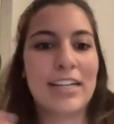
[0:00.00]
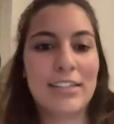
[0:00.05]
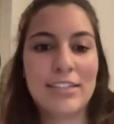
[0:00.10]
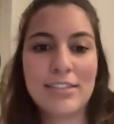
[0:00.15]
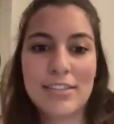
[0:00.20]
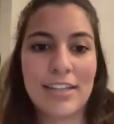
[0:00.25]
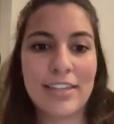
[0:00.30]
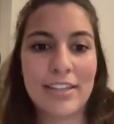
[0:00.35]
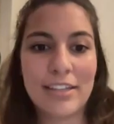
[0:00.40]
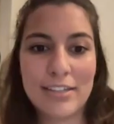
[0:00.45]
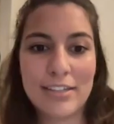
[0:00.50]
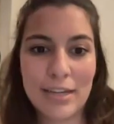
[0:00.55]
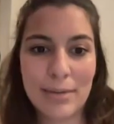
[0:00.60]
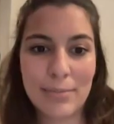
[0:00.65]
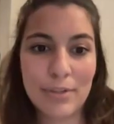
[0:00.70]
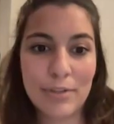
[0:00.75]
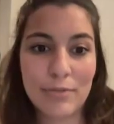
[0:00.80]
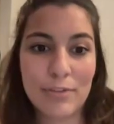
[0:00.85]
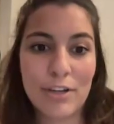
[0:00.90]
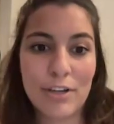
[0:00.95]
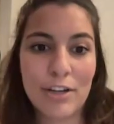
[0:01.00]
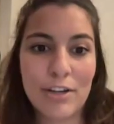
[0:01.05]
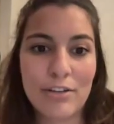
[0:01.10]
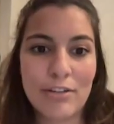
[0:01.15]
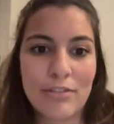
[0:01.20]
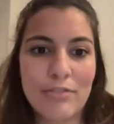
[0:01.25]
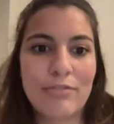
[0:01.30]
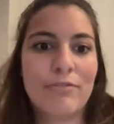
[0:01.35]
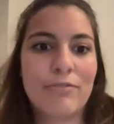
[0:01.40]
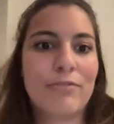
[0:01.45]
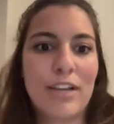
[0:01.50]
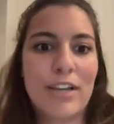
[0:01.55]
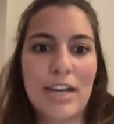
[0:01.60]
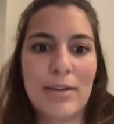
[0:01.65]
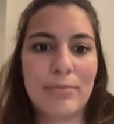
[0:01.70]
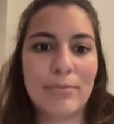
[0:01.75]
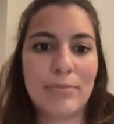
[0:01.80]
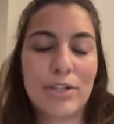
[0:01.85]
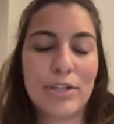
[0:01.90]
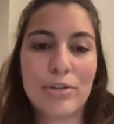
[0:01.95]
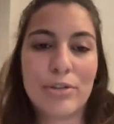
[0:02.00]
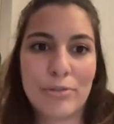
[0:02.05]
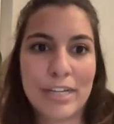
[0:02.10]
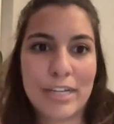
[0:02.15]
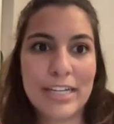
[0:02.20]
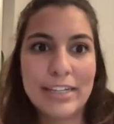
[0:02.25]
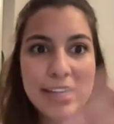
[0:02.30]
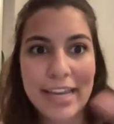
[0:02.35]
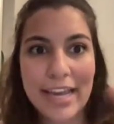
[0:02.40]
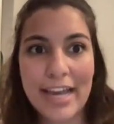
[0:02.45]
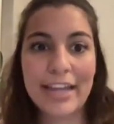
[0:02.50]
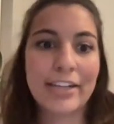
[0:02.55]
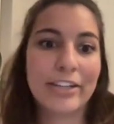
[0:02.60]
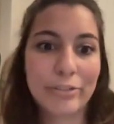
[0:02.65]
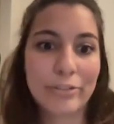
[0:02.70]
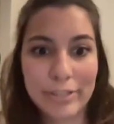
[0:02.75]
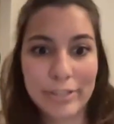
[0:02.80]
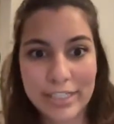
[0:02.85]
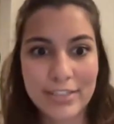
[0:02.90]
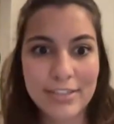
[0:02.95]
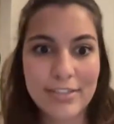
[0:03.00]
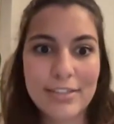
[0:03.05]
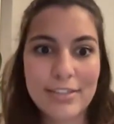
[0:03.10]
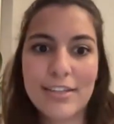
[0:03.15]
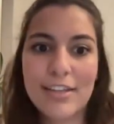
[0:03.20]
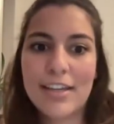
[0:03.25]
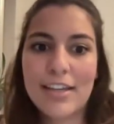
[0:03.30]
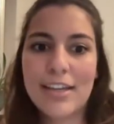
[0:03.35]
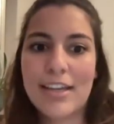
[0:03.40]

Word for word: understand the depth of a lot of um, career categories